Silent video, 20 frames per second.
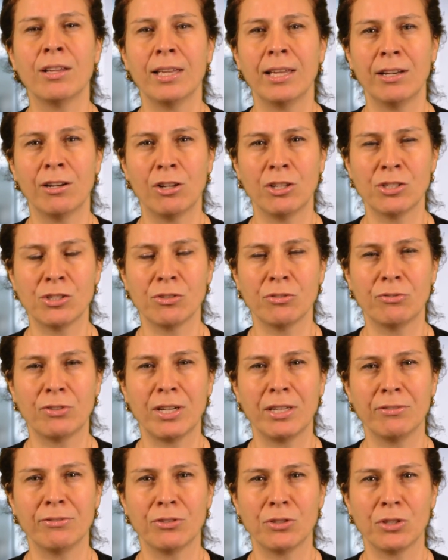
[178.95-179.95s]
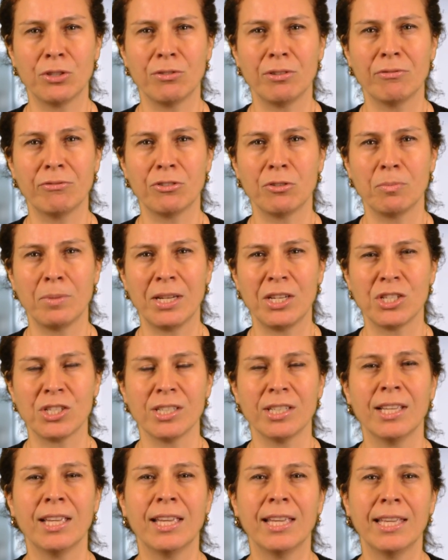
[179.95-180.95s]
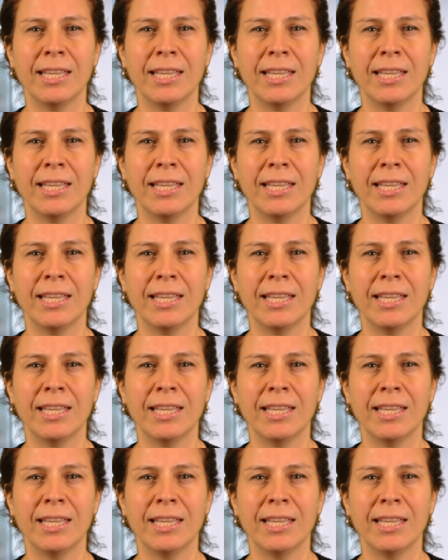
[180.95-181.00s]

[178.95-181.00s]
and also find further information.